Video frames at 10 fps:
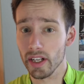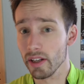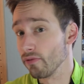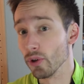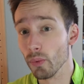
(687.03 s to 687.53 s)

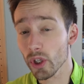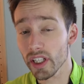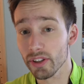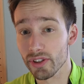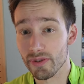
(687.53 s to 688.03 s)
if you would
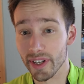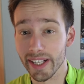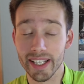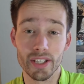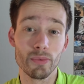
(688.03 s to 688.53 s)
heel
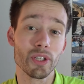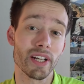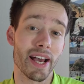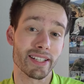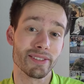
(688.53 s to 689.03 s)
strike and you
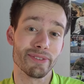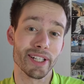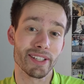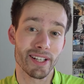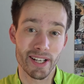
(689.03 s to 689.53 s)
wouldn't
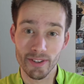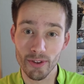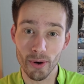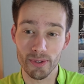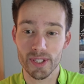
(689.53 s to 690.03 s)
activate
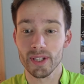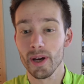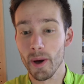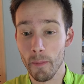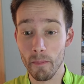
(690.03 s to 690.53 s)
those
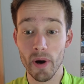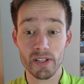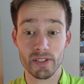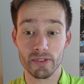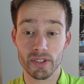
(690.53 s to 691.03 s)

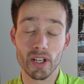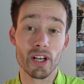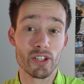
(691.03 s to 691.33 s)
muscles.